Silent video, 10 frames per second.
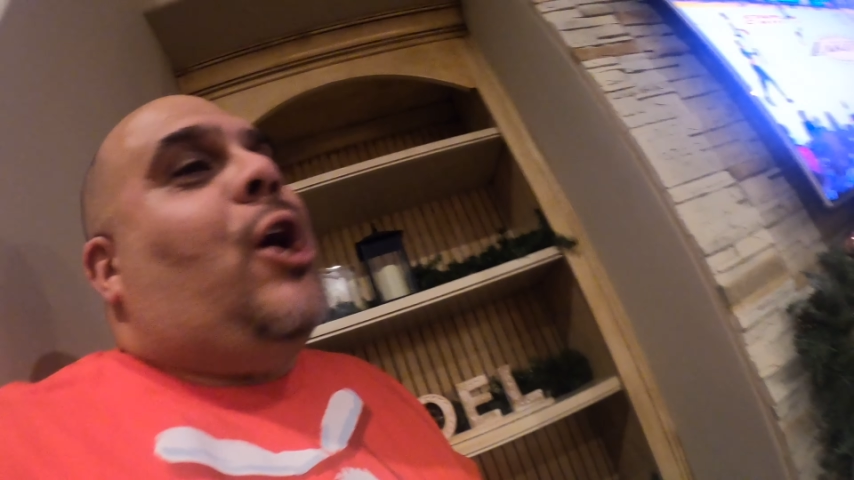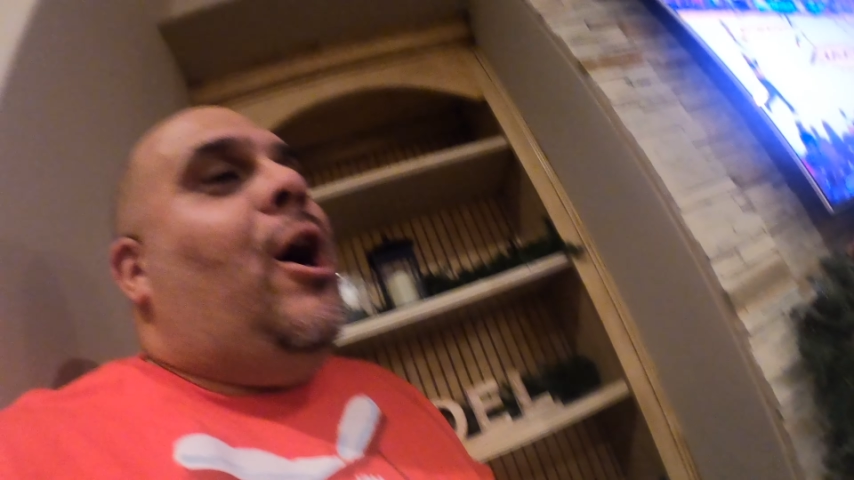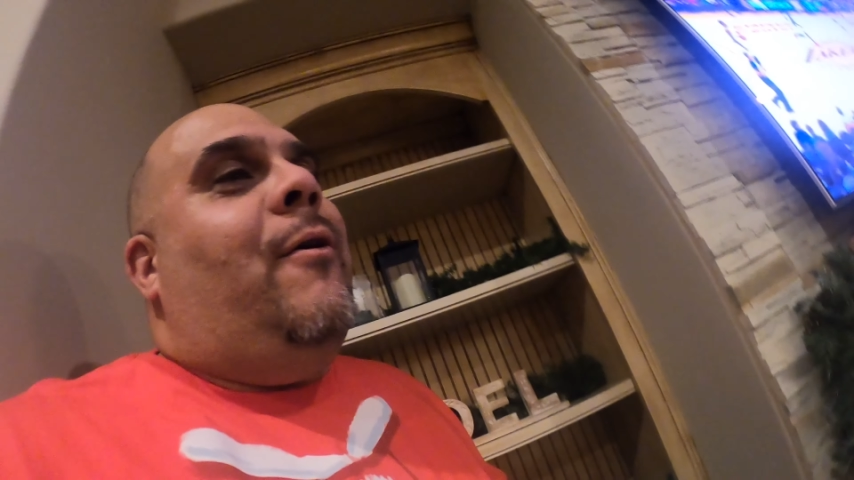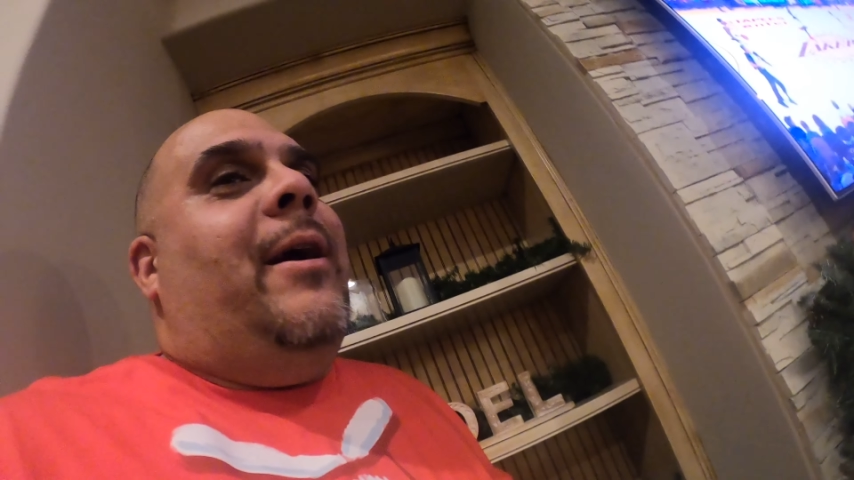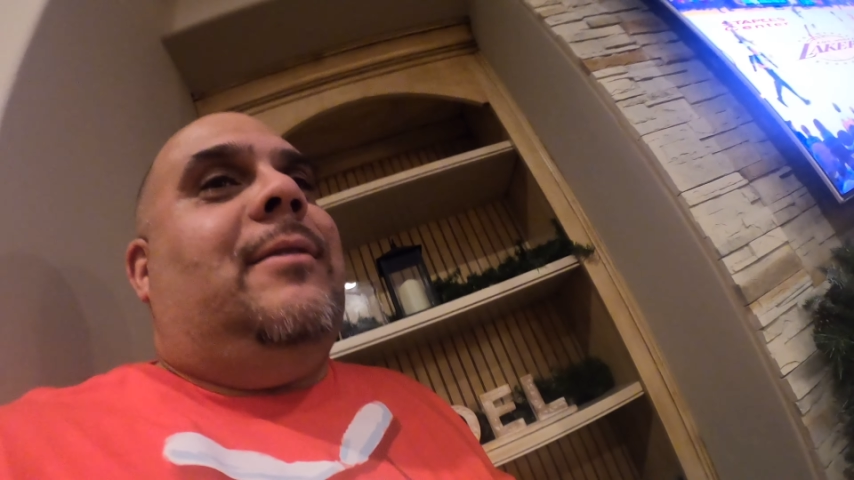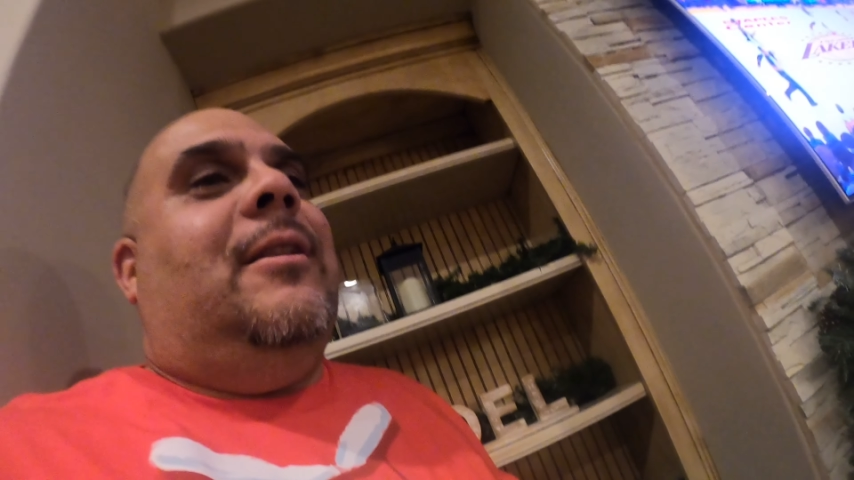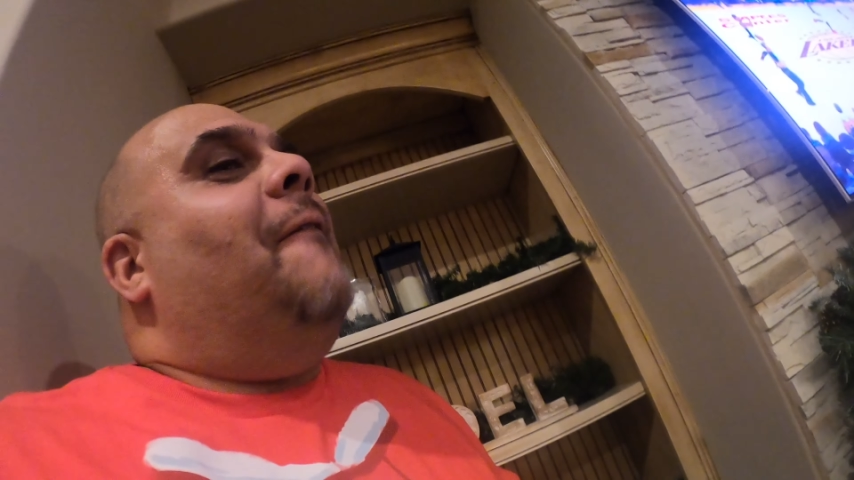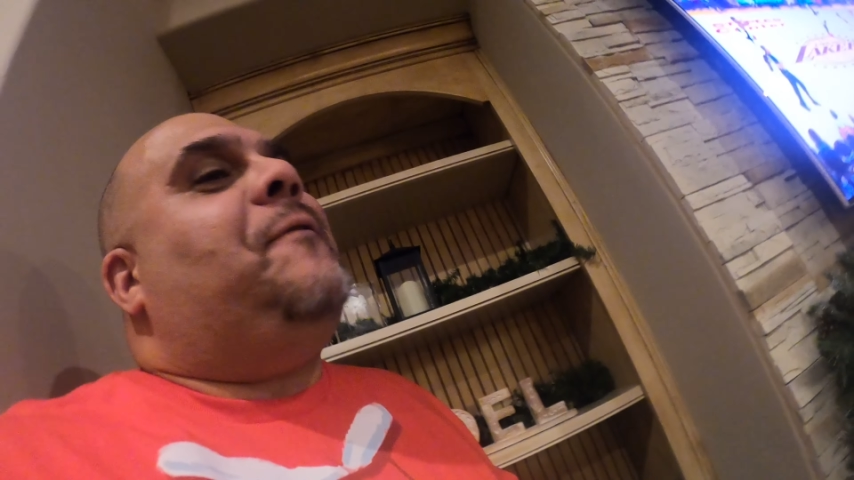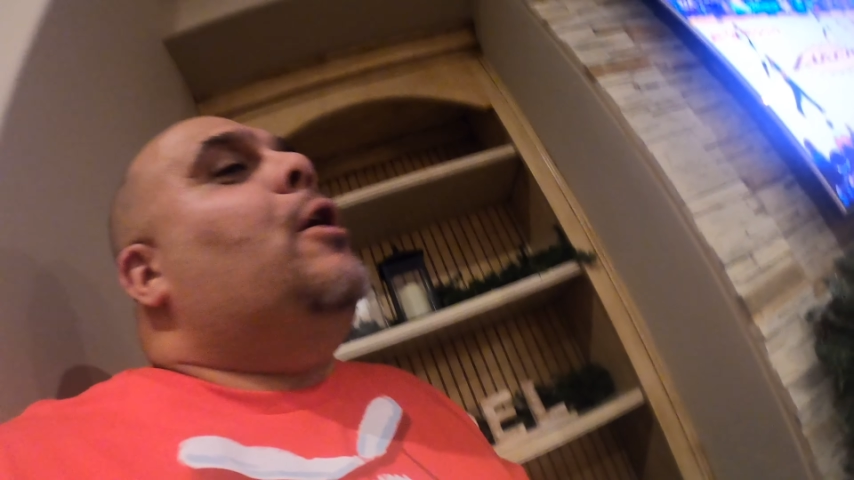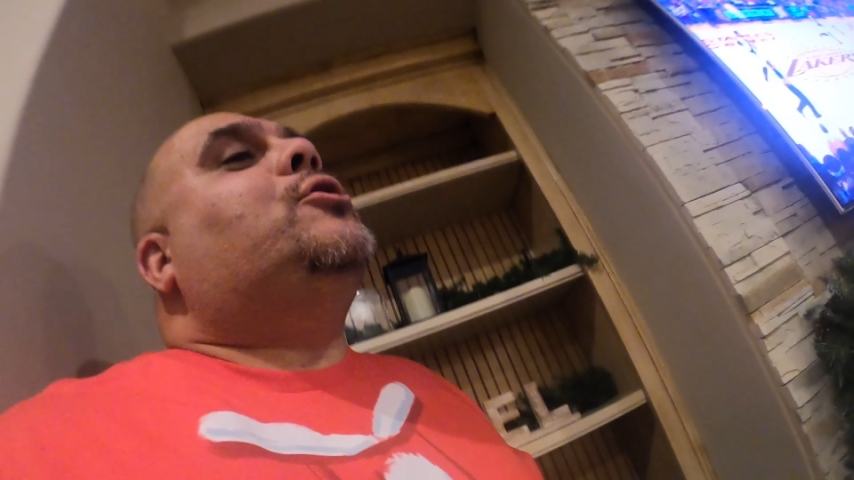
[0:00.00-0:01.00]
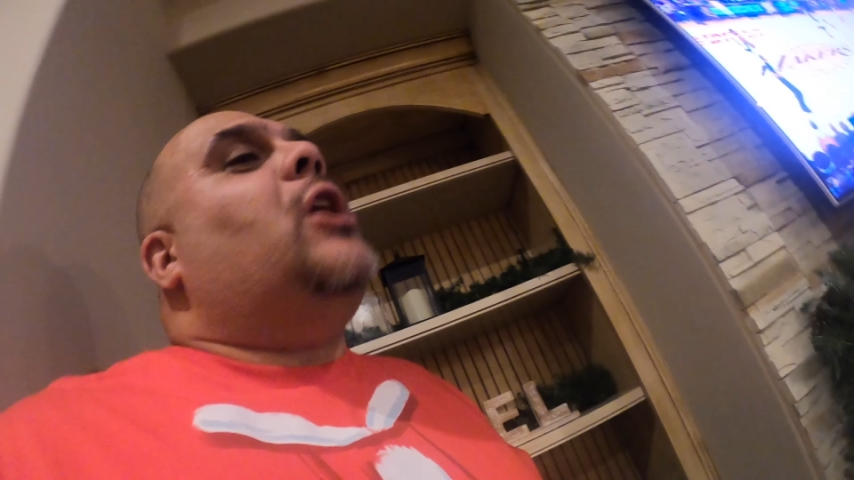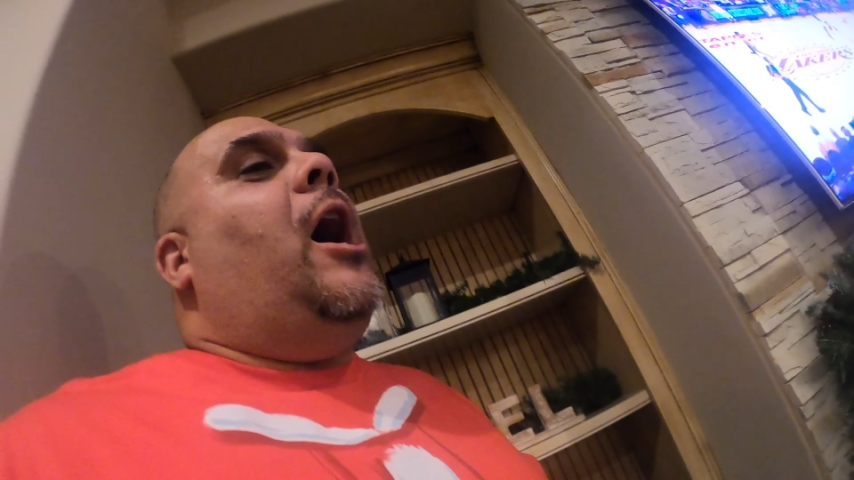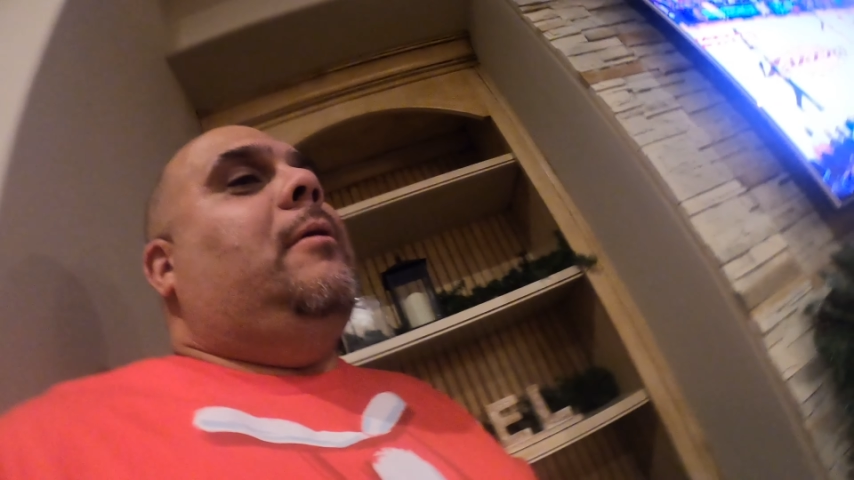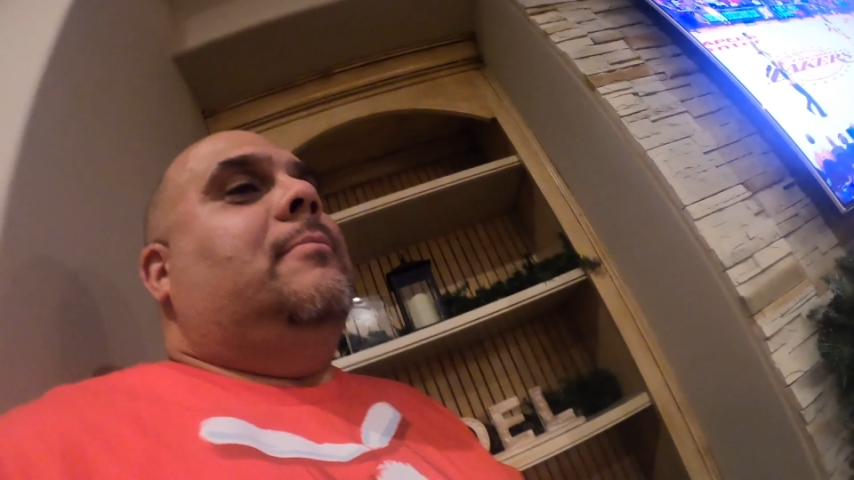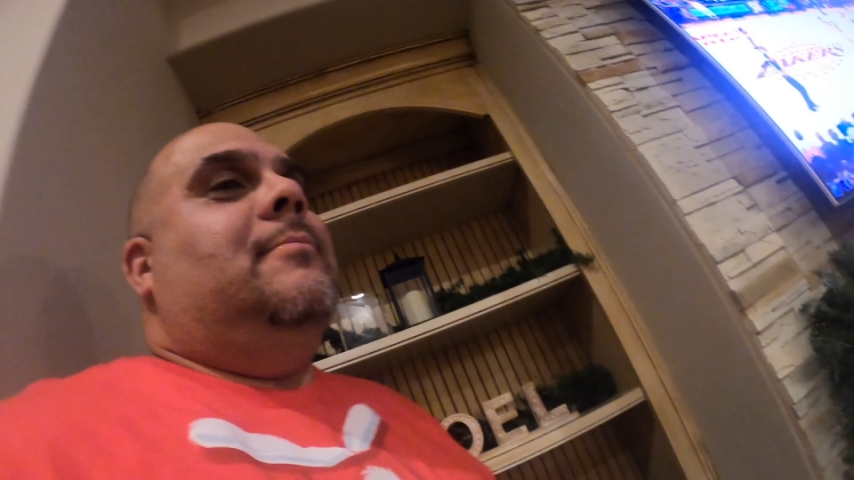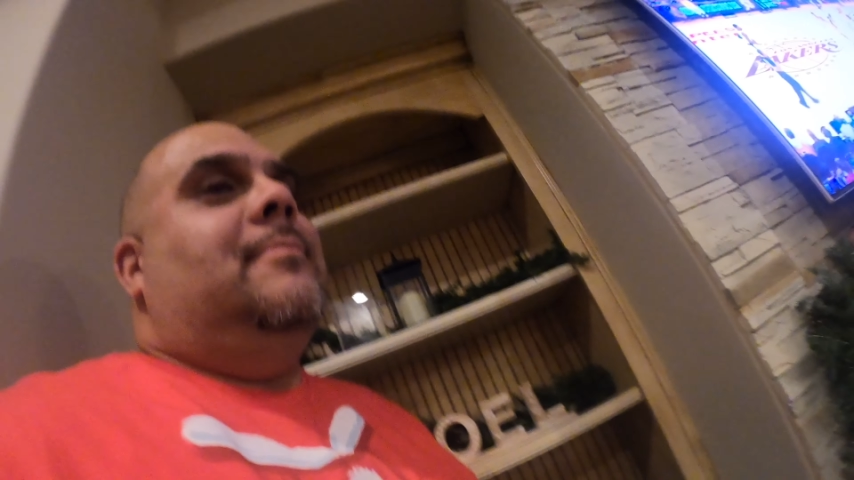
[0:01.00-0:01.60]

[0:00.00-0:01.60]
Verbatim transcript: current, the future.